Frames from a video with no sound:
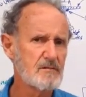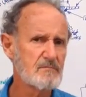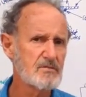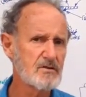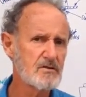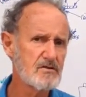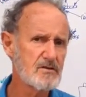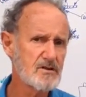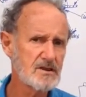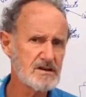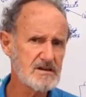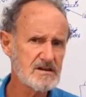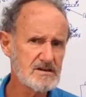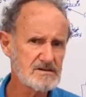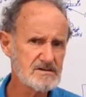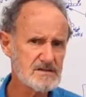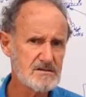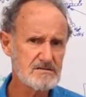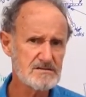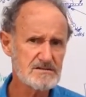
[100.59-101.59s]
But on a
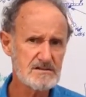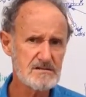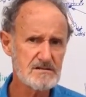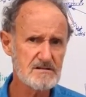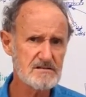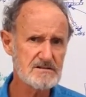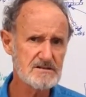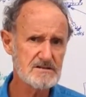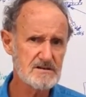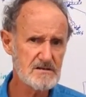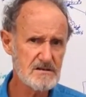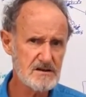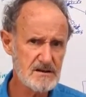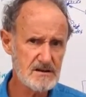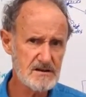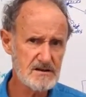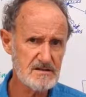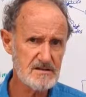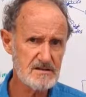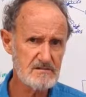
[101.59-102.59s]
keto
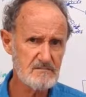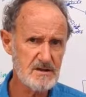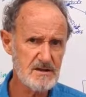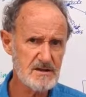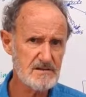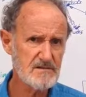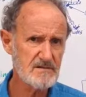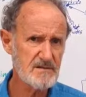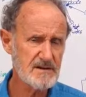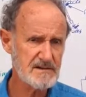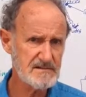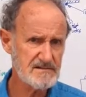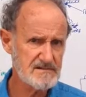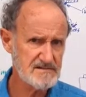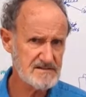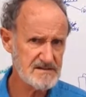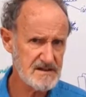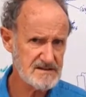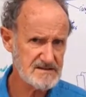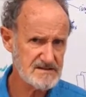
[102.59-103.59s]
diet, the
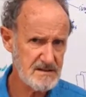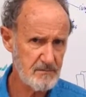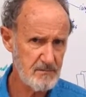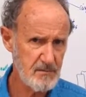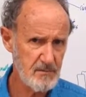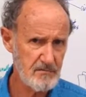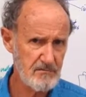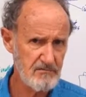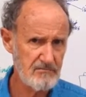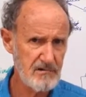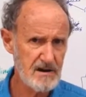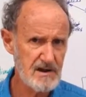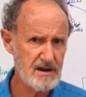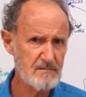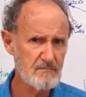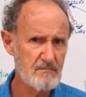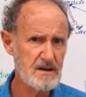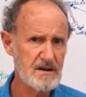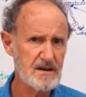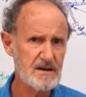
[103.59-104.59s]
manufacturers of that supplement
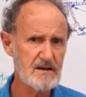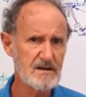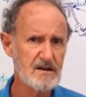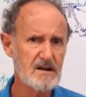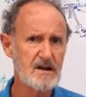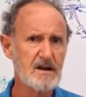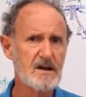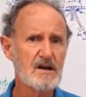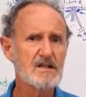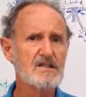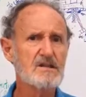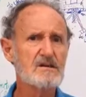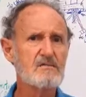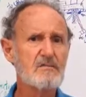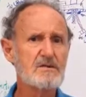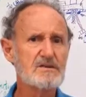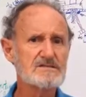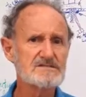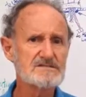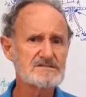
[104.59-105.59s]
recommend that
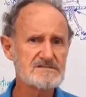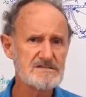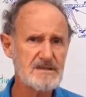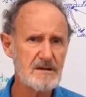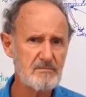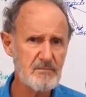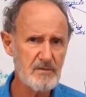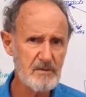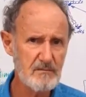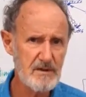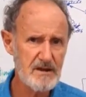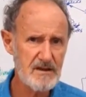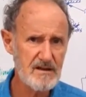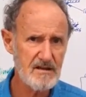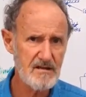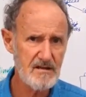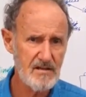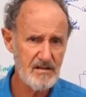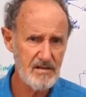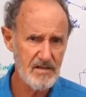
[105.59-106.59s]
we supplement
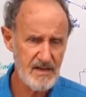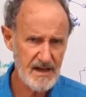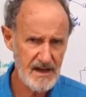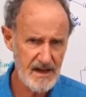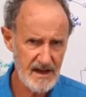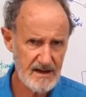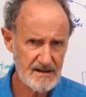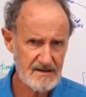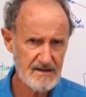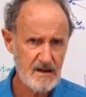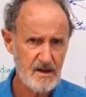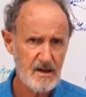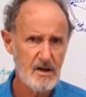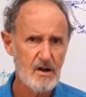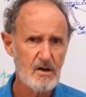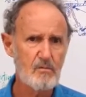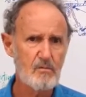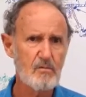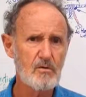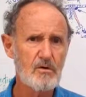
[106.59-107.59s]
that
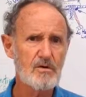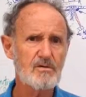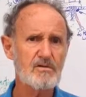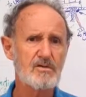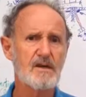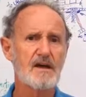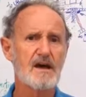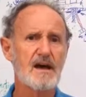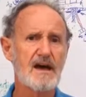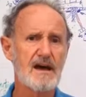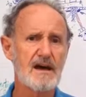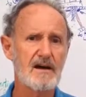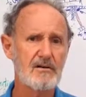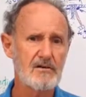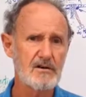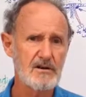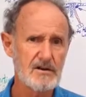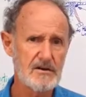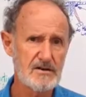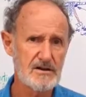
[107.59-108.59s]
with
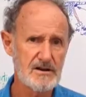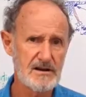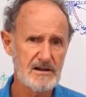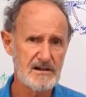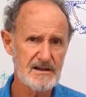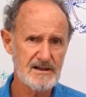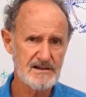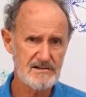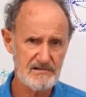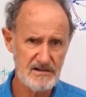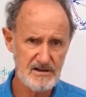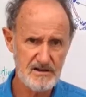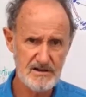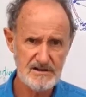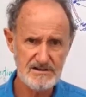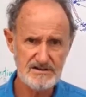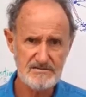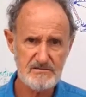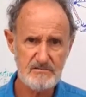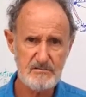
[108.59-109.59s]
alkaline
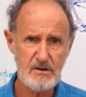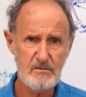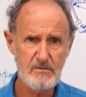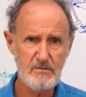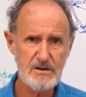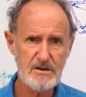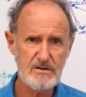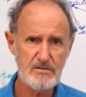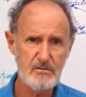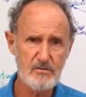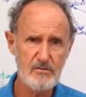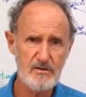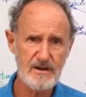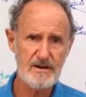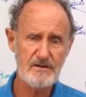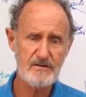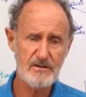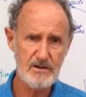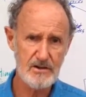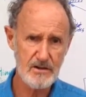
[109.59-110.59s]
electrolytes, or what we call
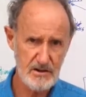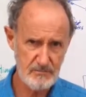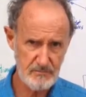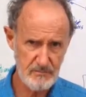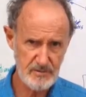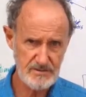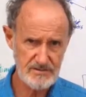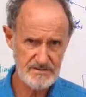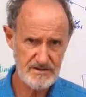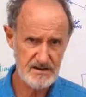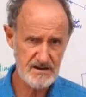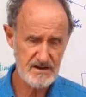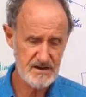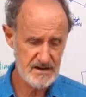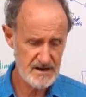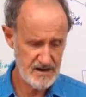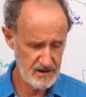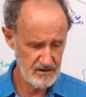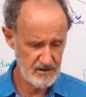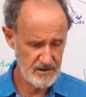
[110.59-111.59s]
alkaline booster.
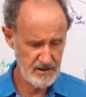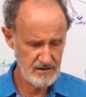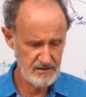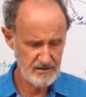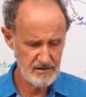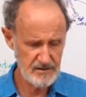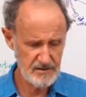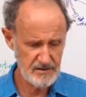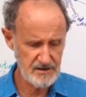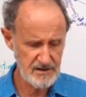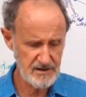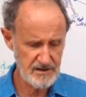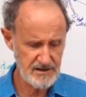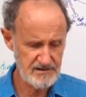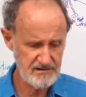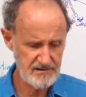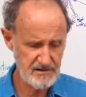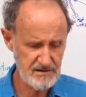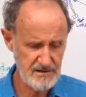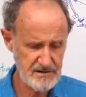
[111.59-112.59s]
Now, alkaline
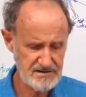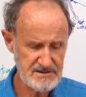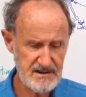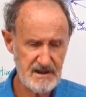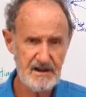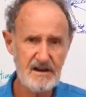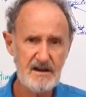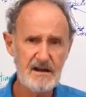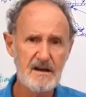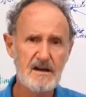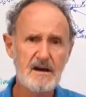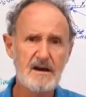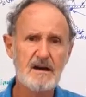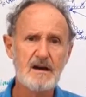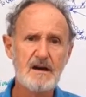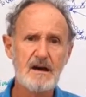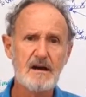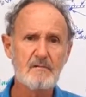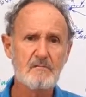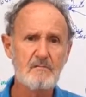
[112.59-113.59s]
electrolytes are
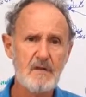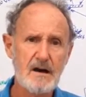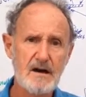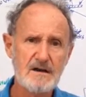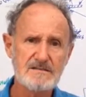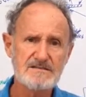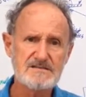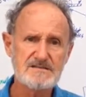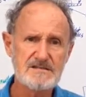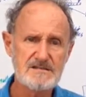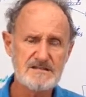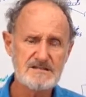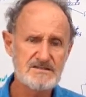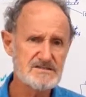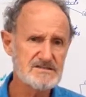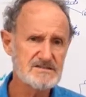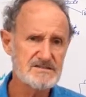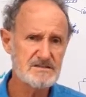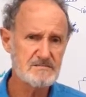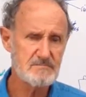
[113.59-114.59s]
a
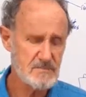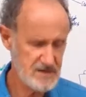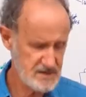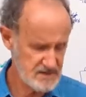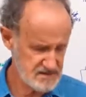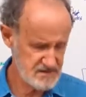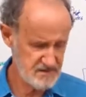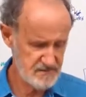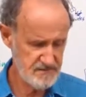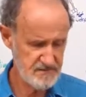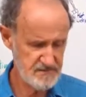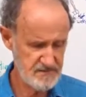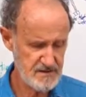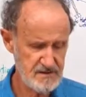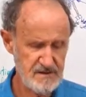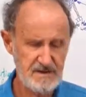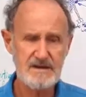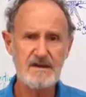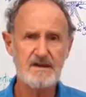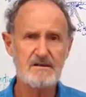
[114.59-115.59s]
synergistic mix of
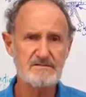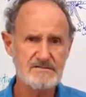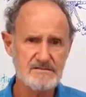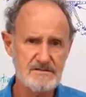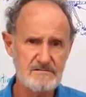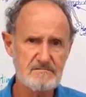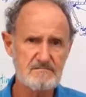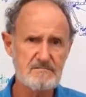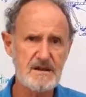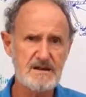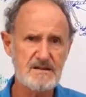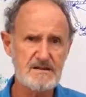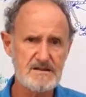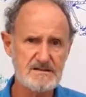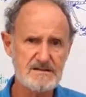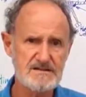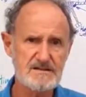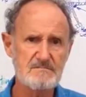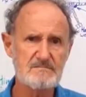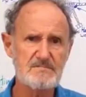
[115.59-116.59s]
calcium,
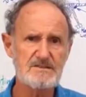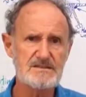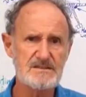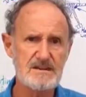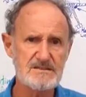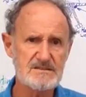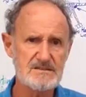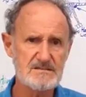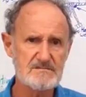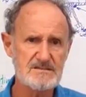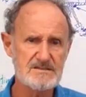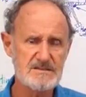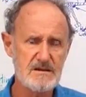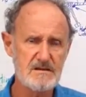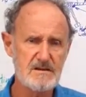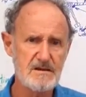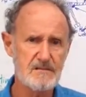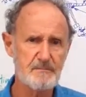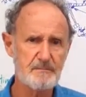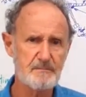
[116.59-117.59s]
magnesium, potassium,
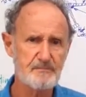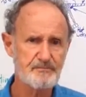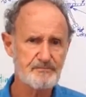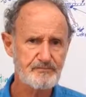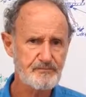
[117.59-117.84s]
sodium.